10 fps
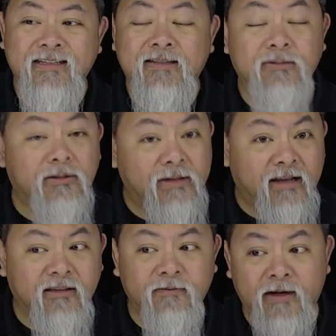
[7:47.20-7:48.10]
Well, we
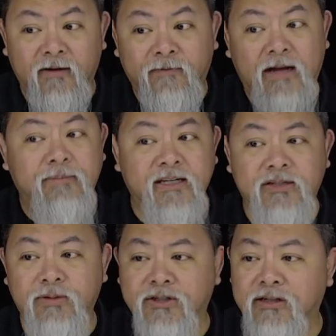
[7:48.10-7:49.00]
have to verify it by
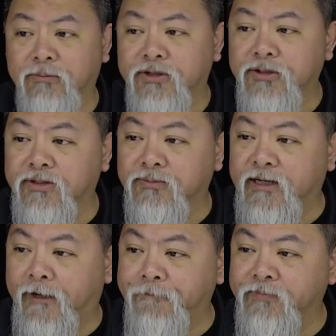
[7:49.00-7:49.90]
switch number 2 as
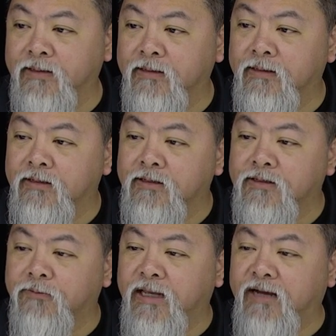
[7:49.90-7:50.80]
well.
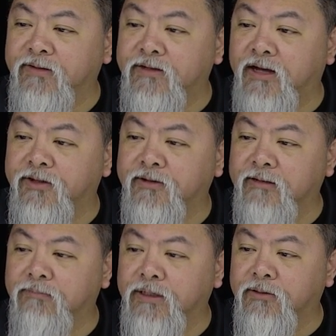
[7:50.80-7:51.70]
So we have another
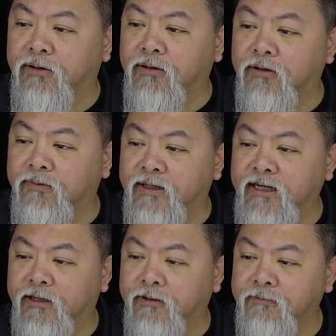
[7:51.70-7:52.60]
computer over
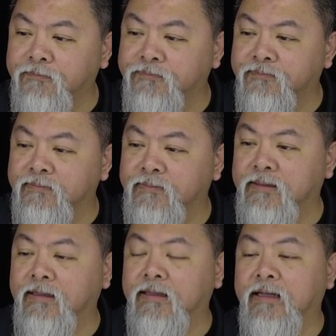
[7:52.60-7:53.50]
here,
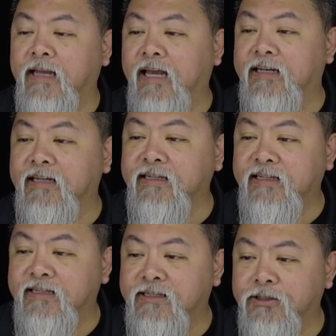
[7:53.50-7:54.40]
and it
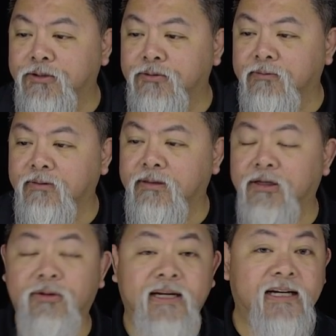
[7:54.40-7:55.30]
needs to
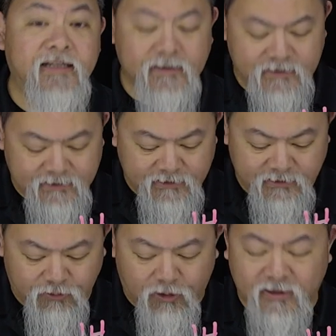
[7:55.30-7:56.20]
go ahead and send
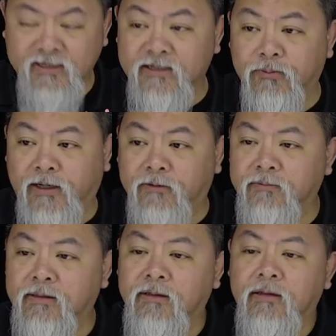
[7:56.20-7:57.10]
across as well.
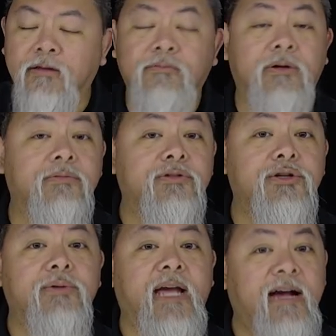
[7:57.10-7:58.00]
Well,
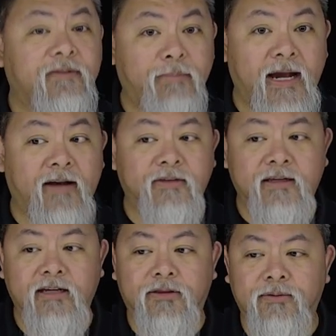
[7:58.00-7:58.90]
do we have a path to
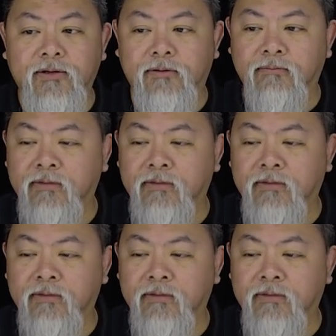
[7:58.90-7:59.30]
get through?